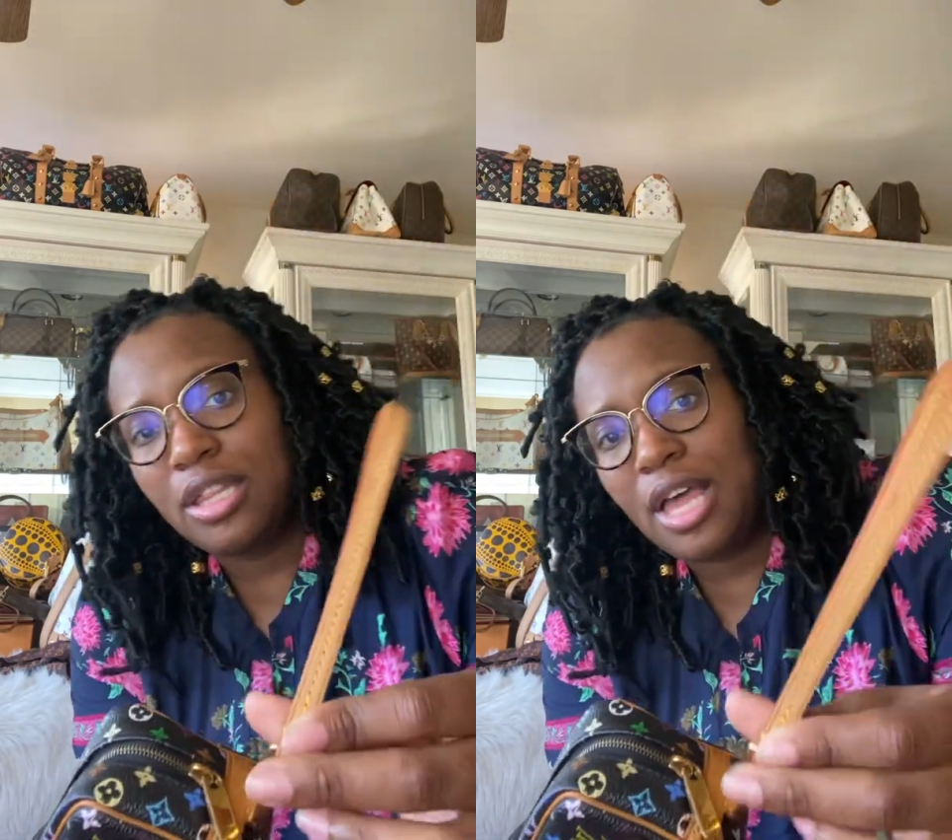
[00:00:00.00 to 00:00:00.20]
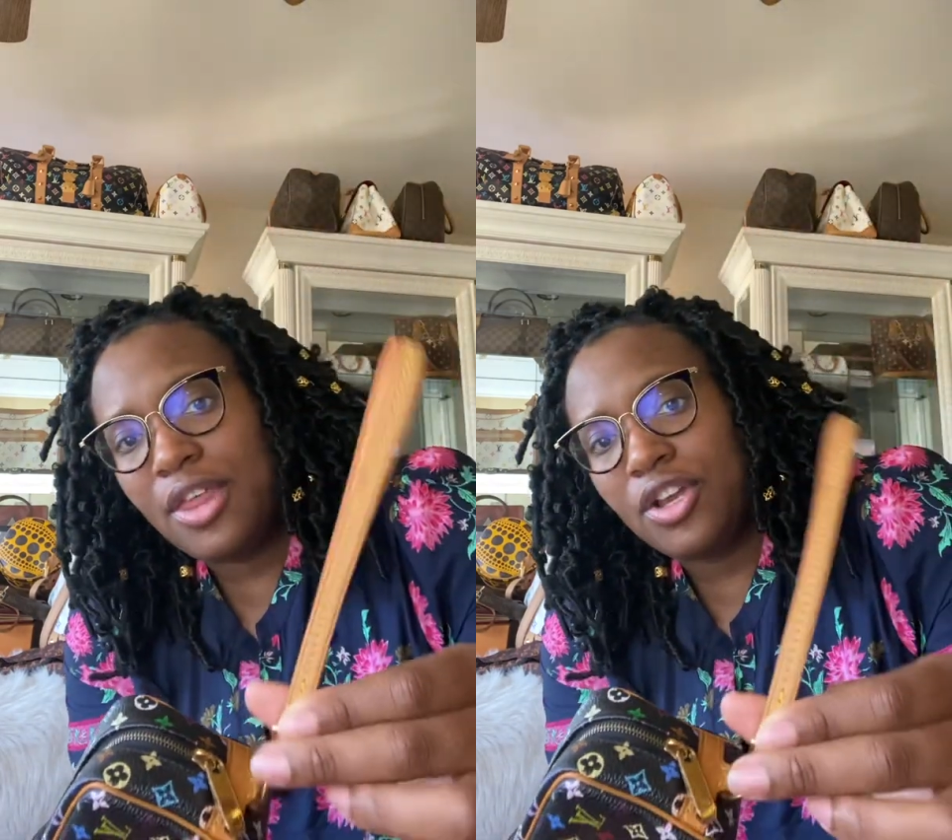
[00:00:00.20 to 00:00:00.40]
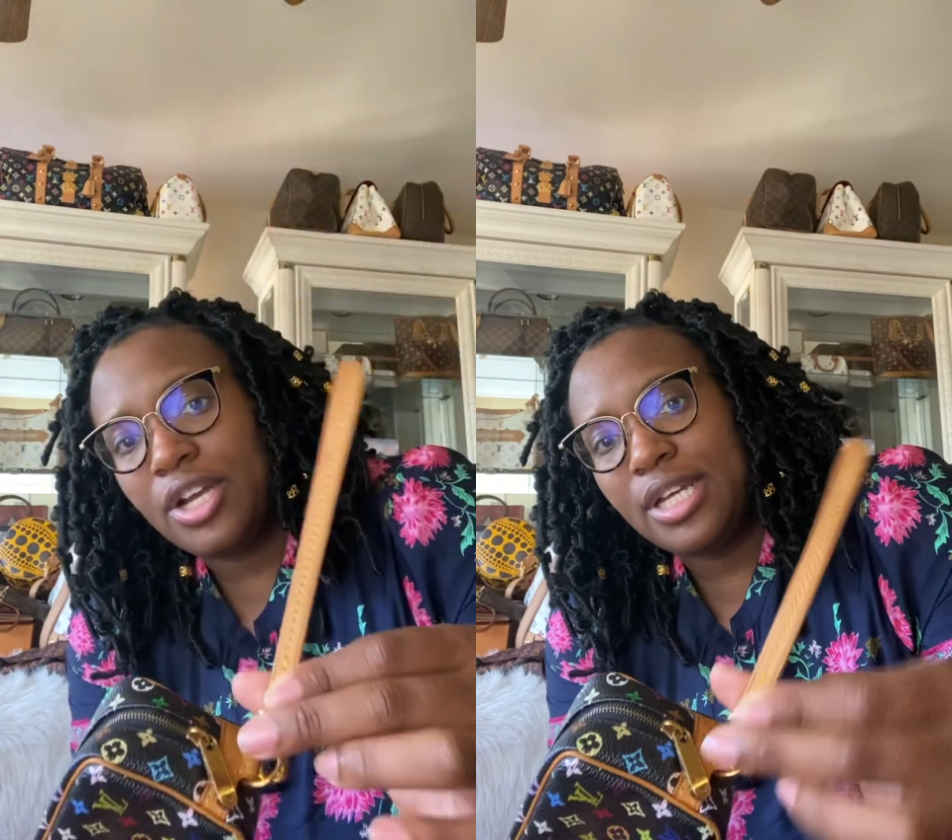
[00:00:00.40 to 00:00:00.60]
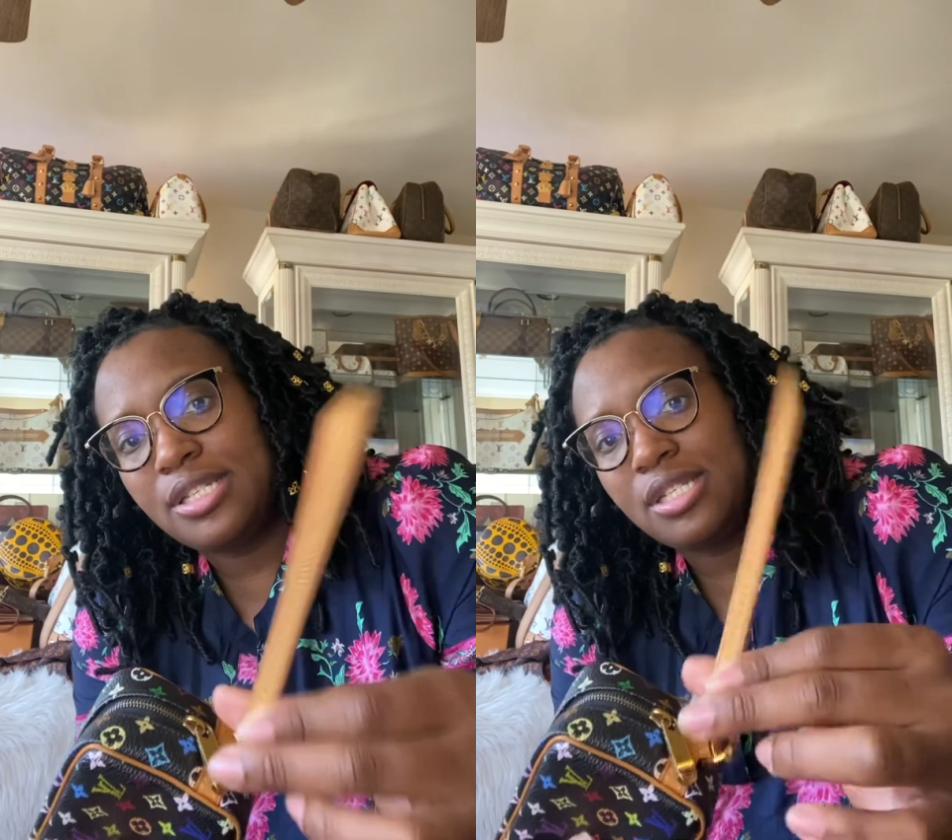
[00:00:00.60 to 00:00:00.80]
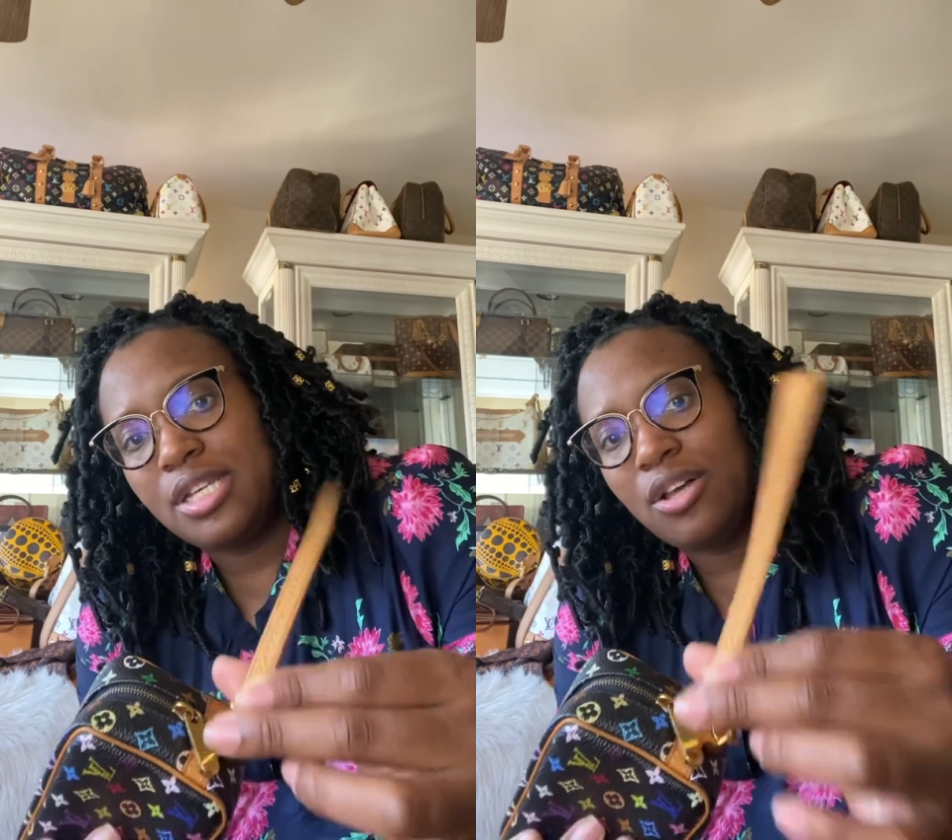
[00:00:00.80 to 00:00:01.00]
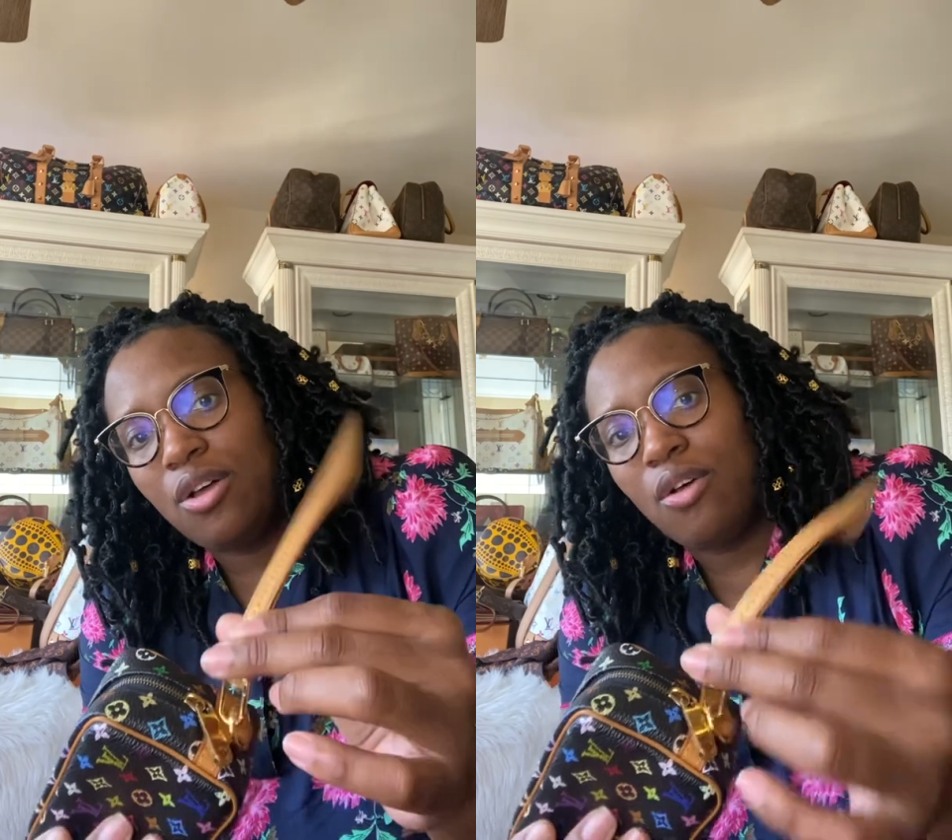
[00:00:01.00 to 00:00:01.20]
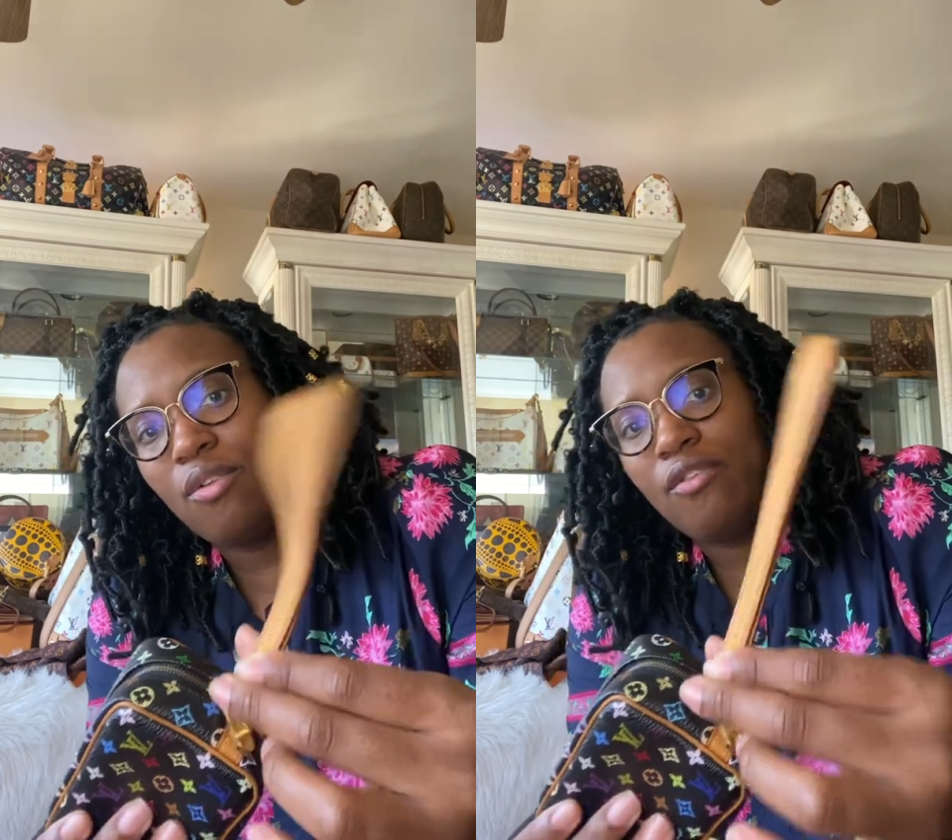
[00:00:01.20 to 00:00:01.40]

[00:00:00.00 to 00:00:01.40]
The leather is still